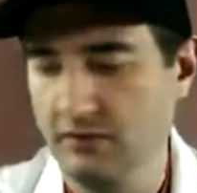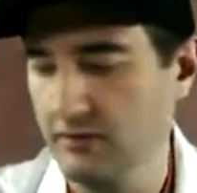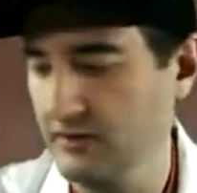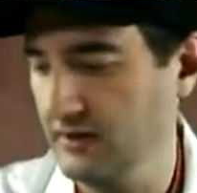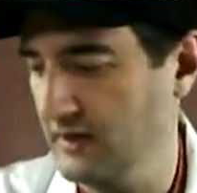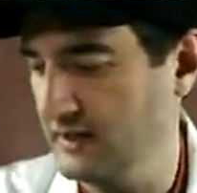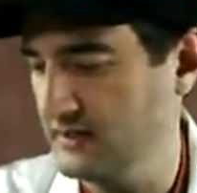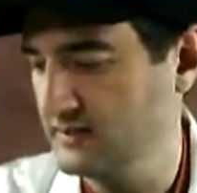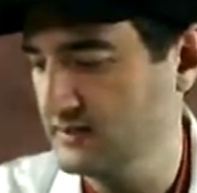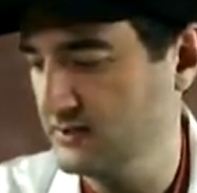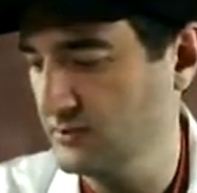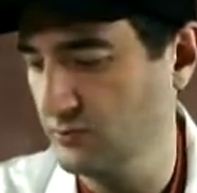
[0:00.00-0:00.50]

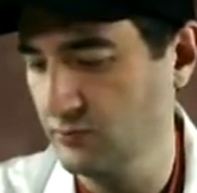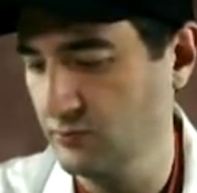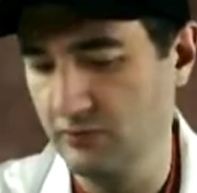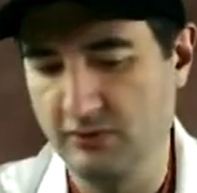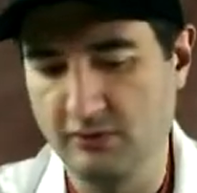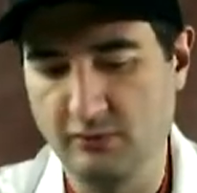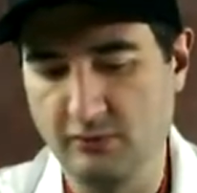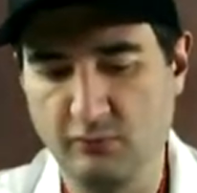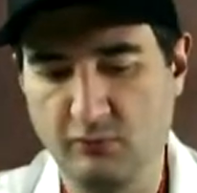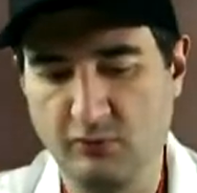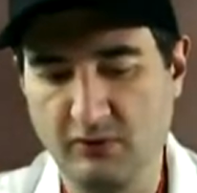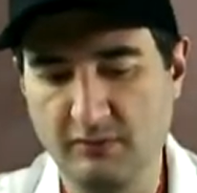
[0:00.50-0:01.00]
Okay, so
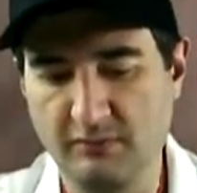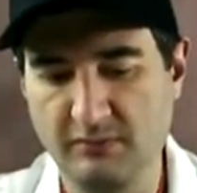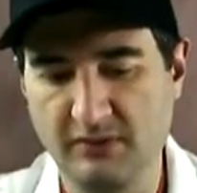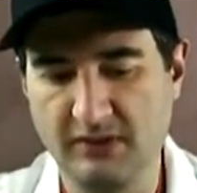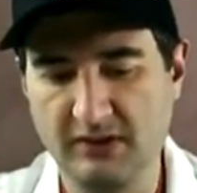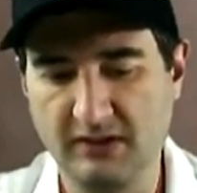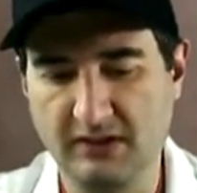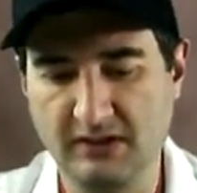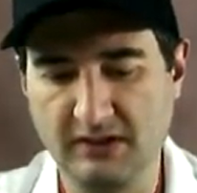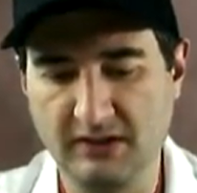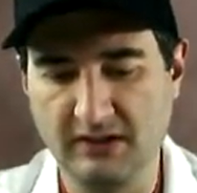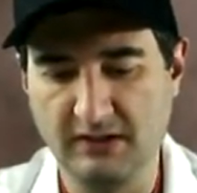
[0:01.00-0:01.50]
we're one
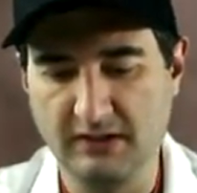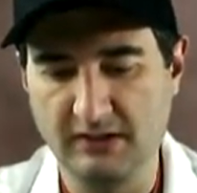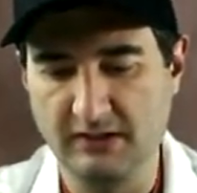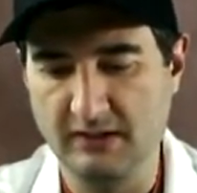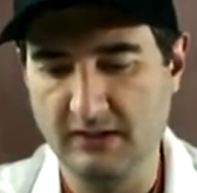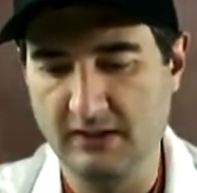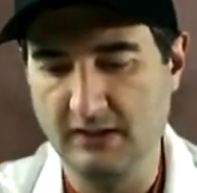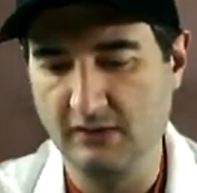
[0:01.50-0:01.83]
minute in and I